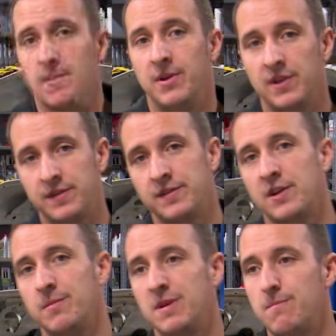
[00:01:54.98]
but this is
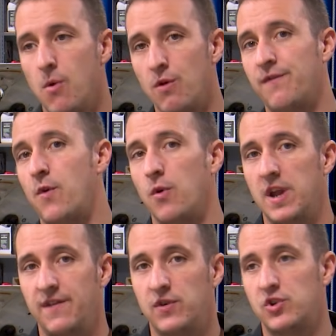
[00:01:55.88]
going to be more for
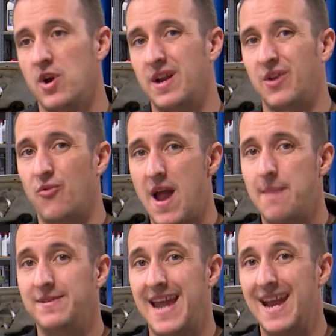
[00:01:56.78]
if you're trying to
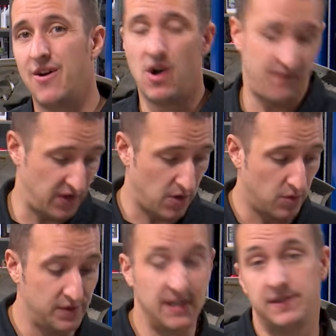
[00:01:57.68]
grab data off the
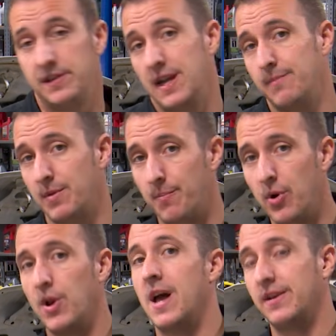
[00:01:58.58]
old ECM to
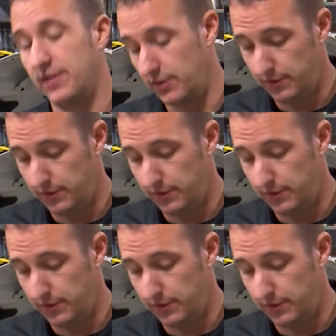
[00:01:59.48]
put onto the new